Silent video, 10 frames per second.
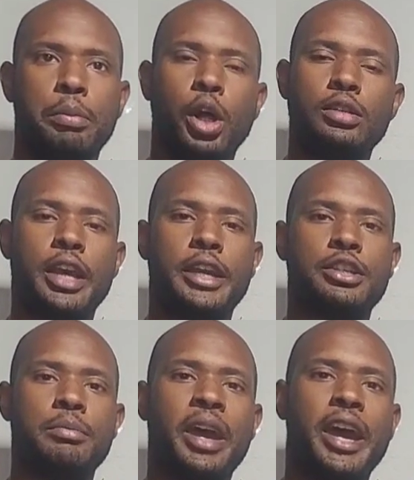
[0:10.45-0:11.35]
bolt
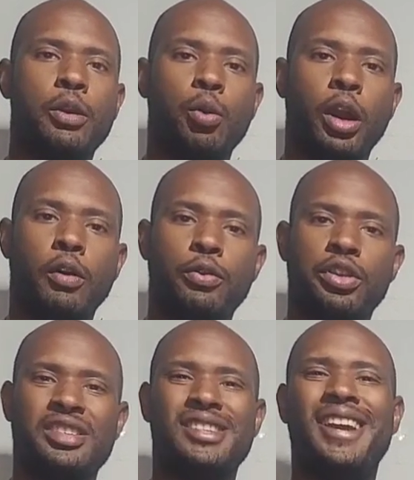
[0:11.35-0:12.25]
action mag weld
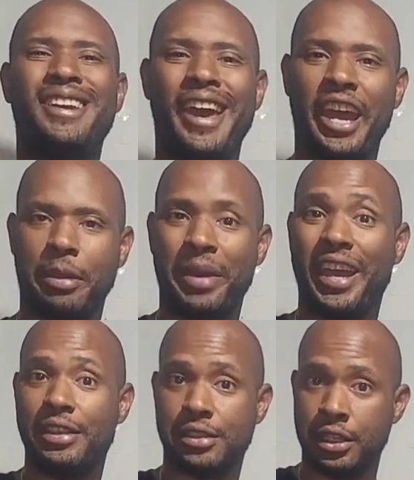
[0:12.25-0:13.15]
for the STANAG
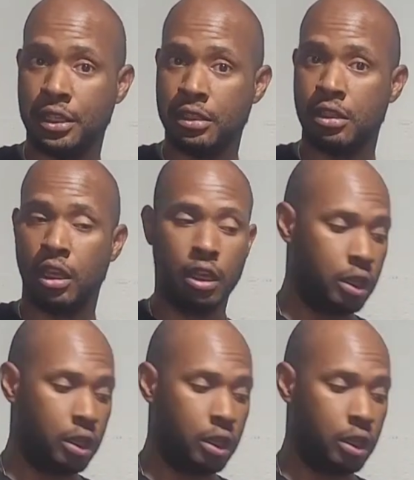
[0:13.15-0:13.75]
magazines.